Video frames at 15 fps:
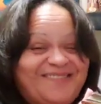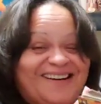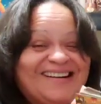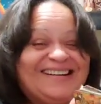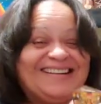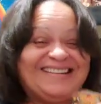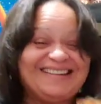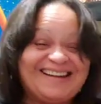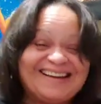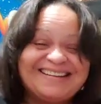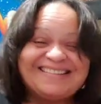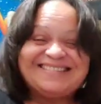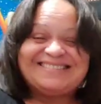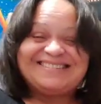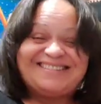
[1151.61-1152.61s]
Walk it
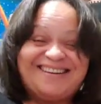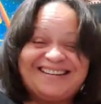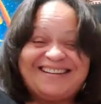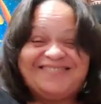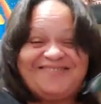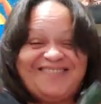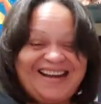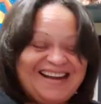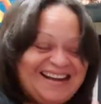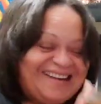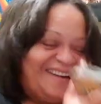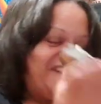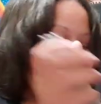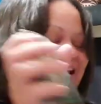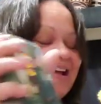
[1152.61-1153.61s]
like you talk it, right?